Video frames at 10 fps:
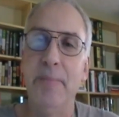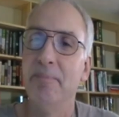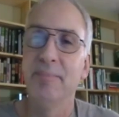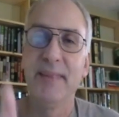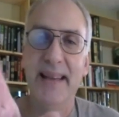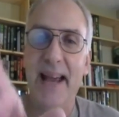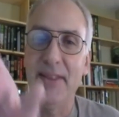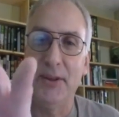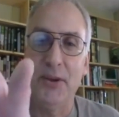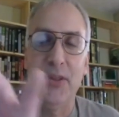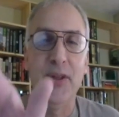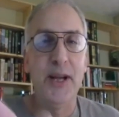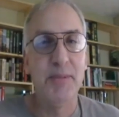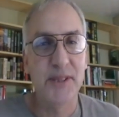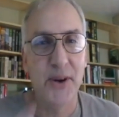at the little
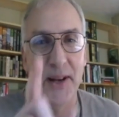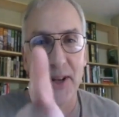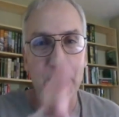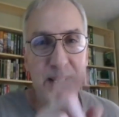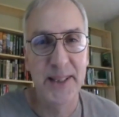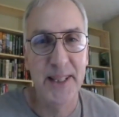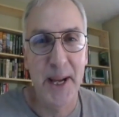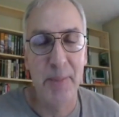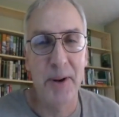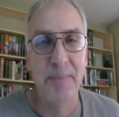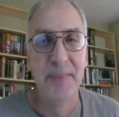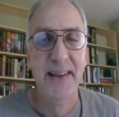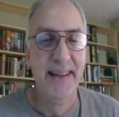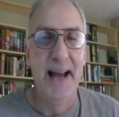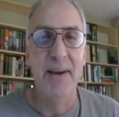thing. I'm sorry, not looking at the
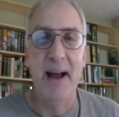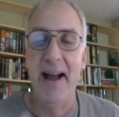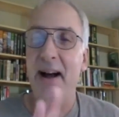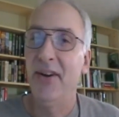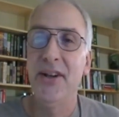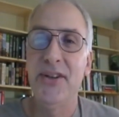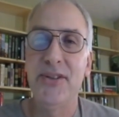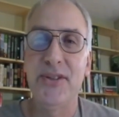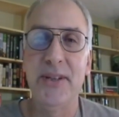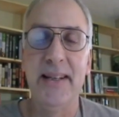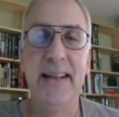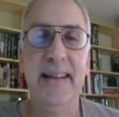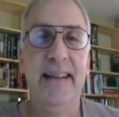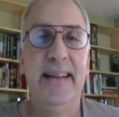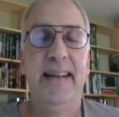camera. I'll get used to
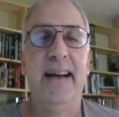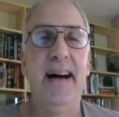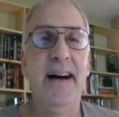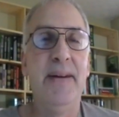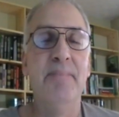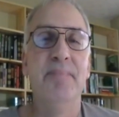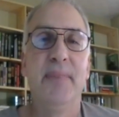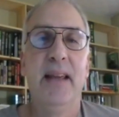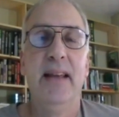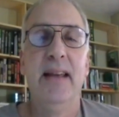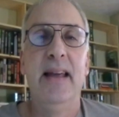it. I